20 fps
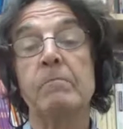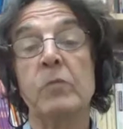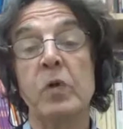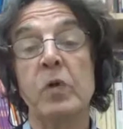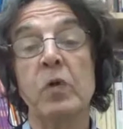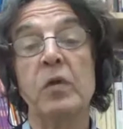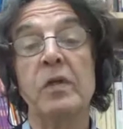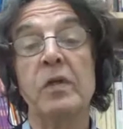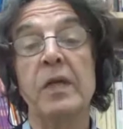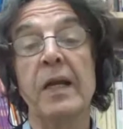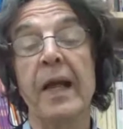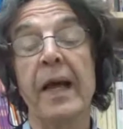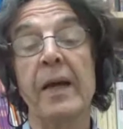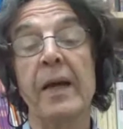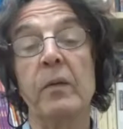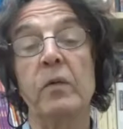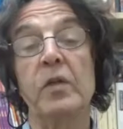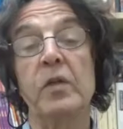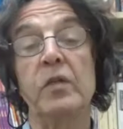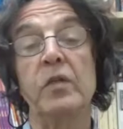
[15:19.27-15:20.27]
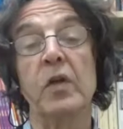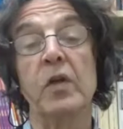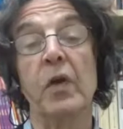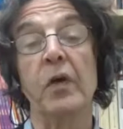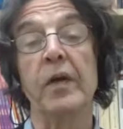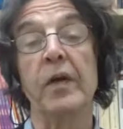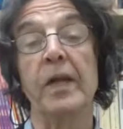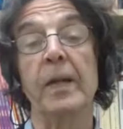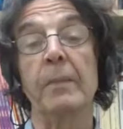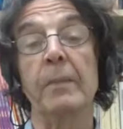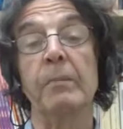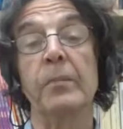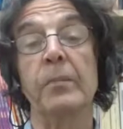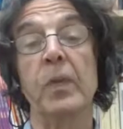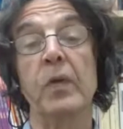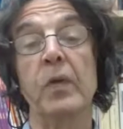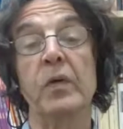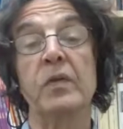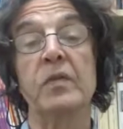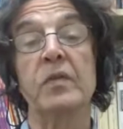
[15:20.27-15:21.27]
good language learning
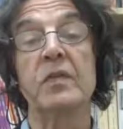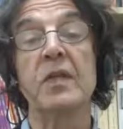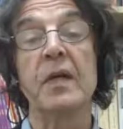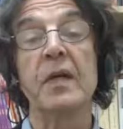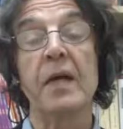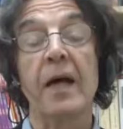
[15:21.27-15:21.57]
books